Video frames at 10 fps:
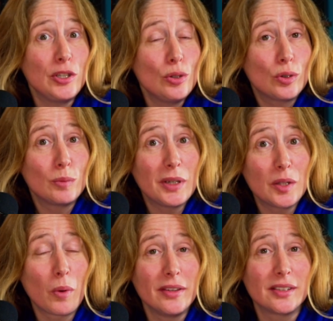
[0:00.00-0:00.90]
you could be
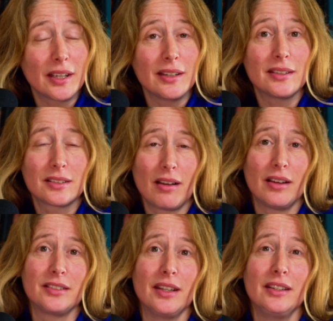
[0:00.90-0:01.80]
the one to get it
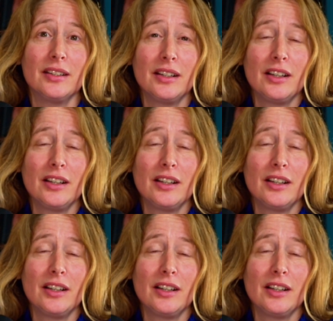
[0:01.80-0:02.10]
started.